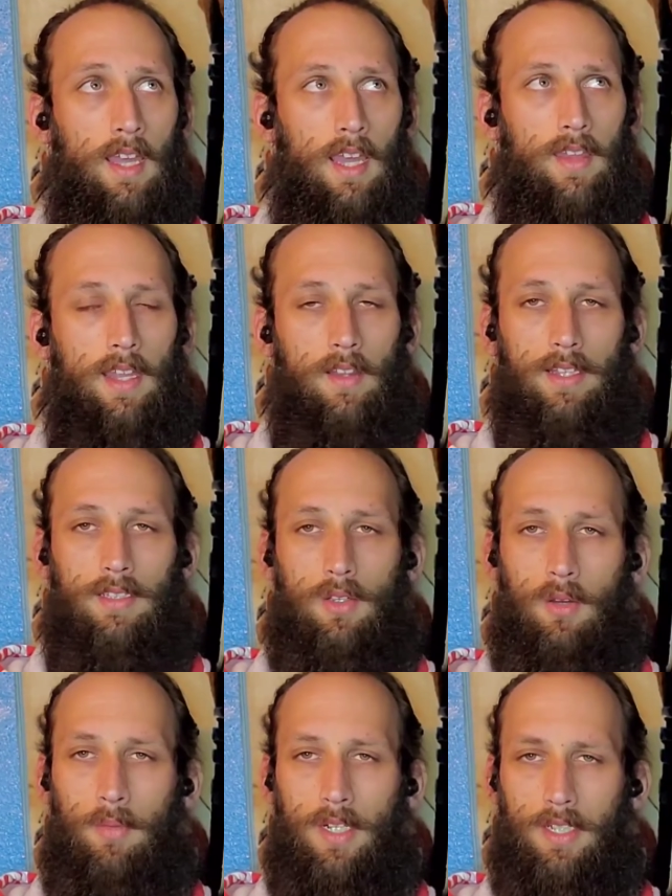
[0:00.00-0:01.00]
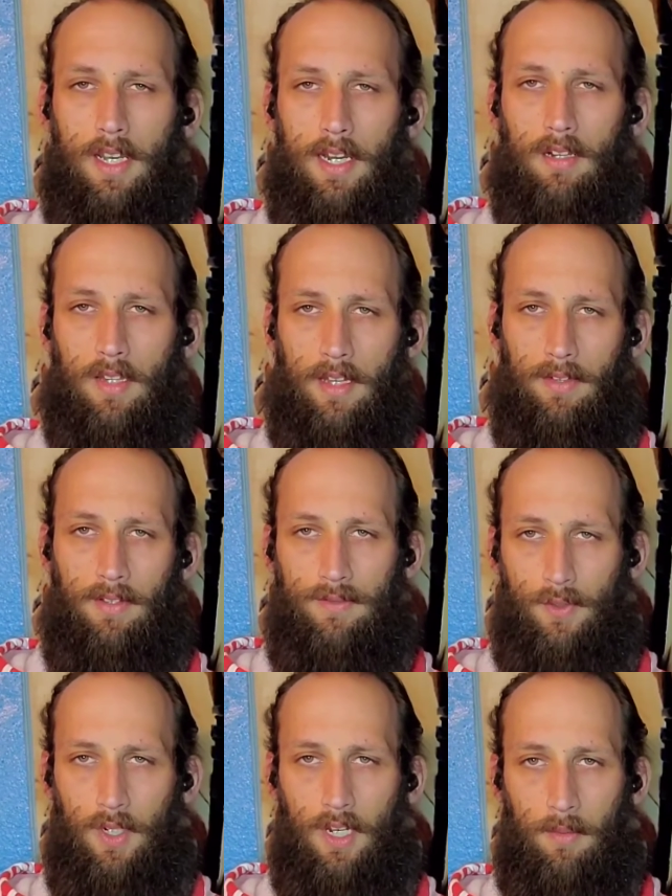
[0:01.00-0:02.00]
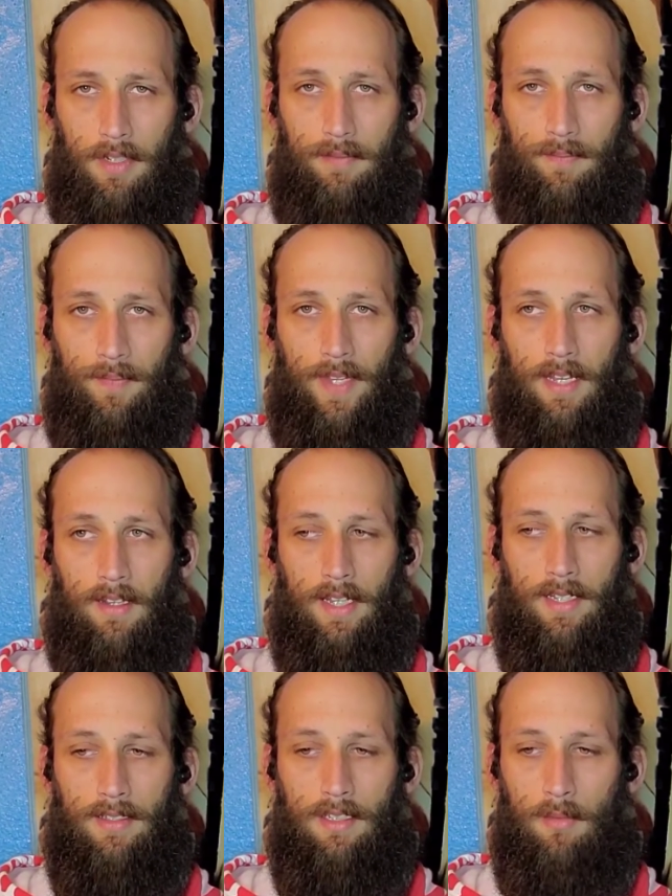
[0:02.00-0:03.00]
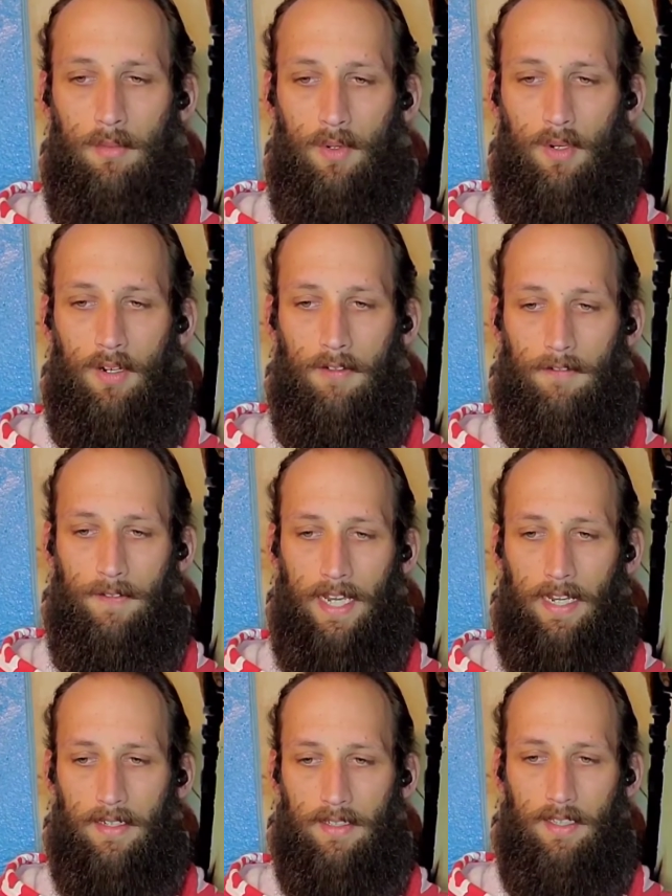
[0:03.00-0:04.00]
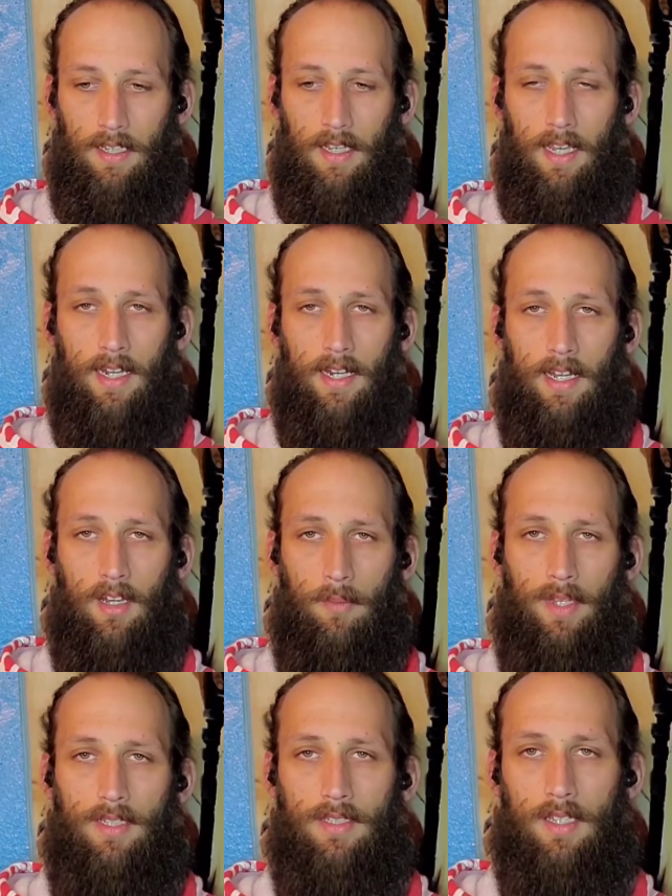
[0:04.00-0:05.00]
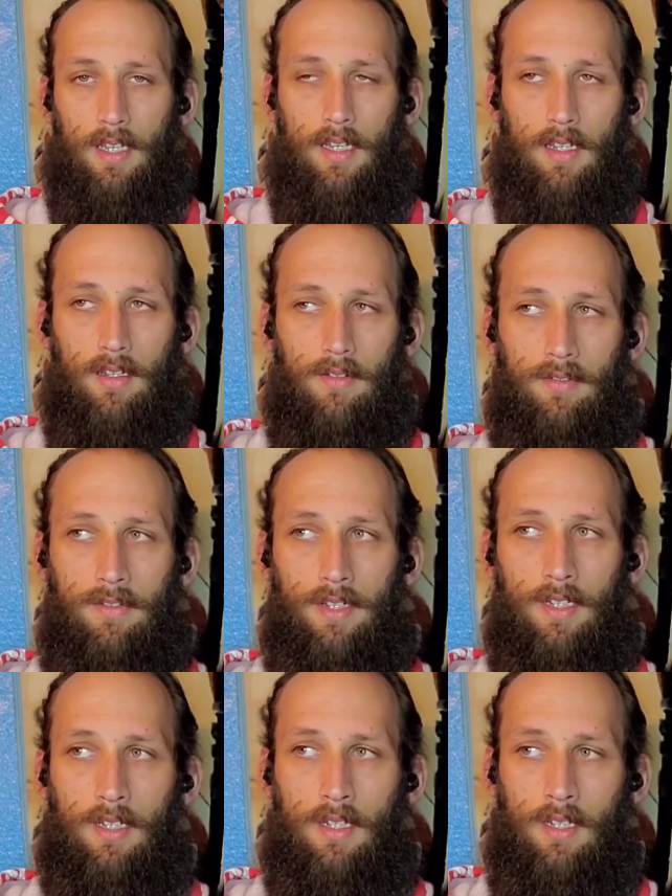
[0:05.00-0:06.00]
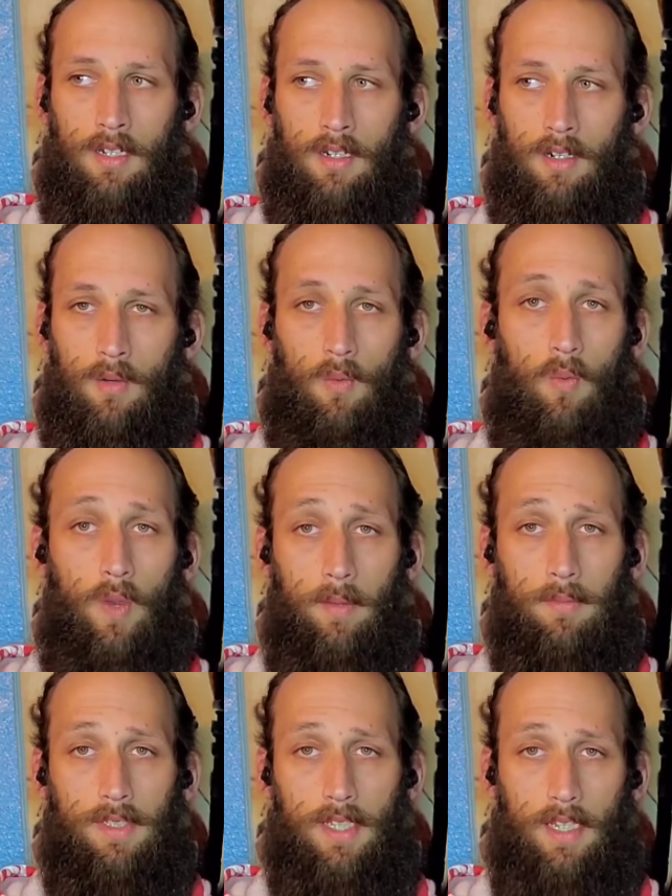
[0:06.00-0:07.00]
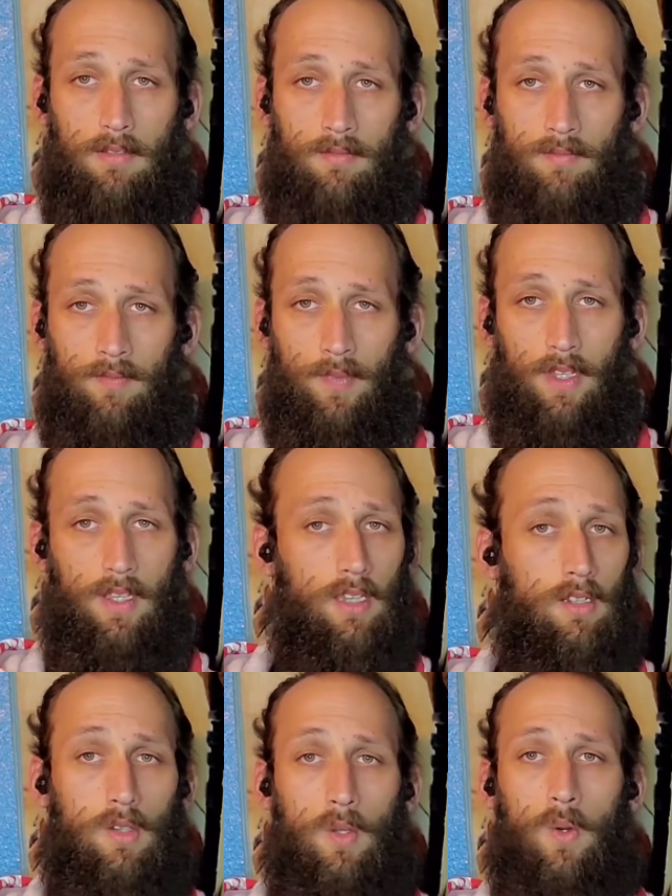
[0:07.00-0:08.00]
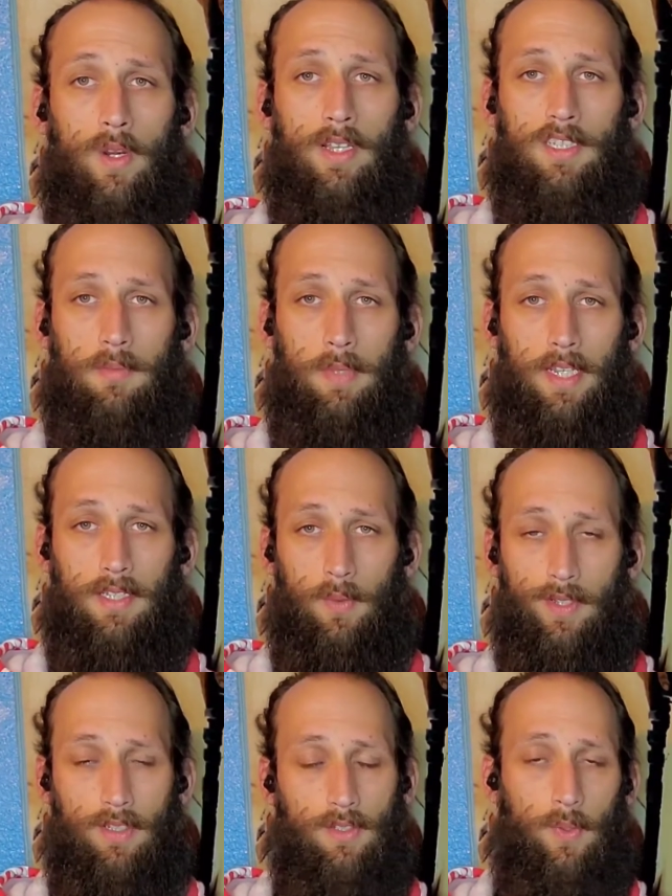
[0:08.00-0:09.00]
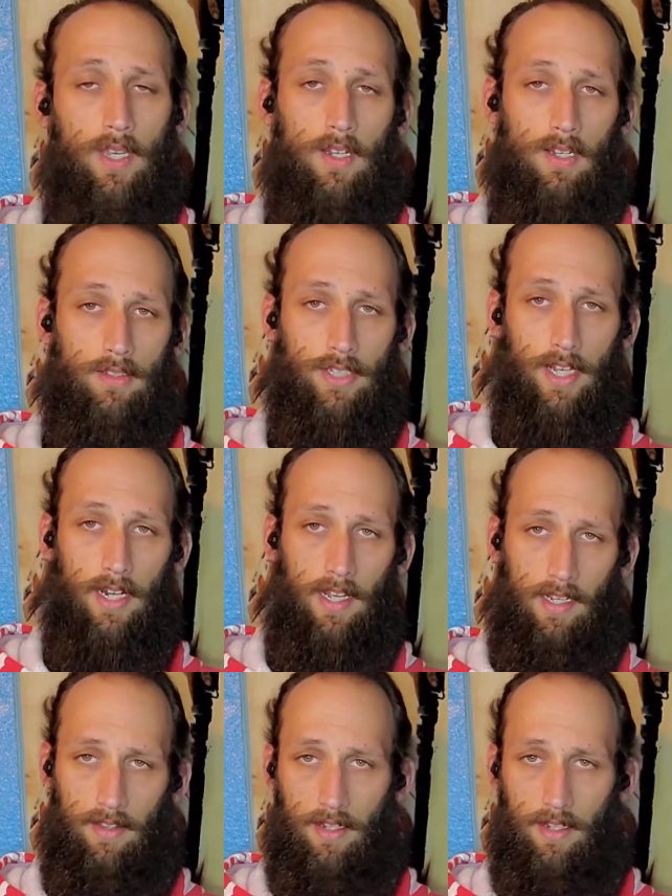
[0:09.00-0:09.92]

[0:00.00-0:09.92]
And that lends to a much higher level of drama. That lends to more fantasy and elements of whimsy. You get glorious space wizards we call Jedi, and